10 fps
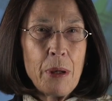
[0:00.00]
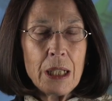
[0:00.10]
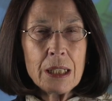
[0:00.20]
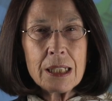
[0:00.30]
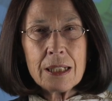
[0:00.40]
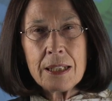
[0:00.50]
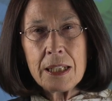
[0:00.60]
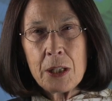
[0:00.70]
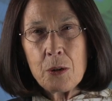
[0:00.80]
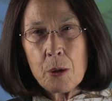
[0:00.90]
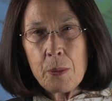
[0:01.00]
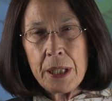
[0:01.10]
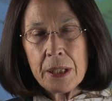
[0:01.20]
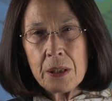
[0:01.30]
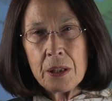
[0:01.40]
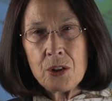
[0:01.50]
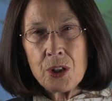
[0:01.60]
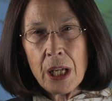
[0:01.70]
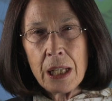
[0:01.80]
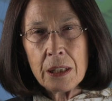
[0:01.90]
Politics and the European
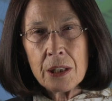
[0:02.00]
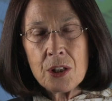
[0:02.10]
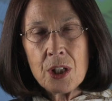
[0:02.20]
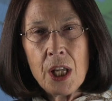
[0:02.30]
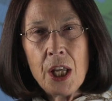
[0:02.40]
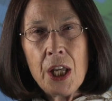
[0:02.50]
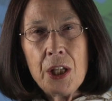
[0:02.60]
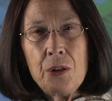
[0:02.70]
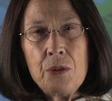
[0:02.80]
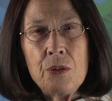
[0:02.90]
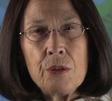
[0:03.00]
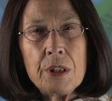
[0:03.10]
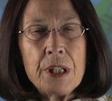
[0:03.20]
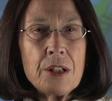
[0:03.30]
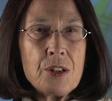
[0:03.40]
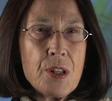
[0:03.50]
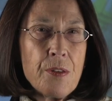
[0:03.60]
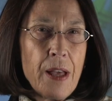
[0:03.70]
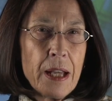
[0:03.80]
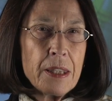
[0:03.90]
Challenge, you drew attention to the
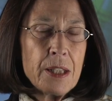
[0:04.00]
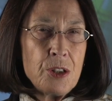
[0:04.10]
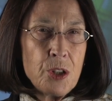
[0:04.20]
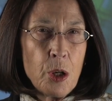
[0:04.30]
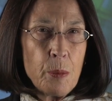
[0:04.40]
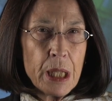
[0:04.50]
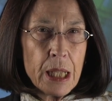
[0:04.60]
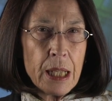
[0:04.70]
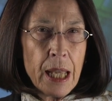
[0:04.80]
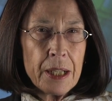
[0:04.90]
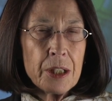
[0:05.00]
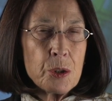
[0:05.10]
fact that Germany had a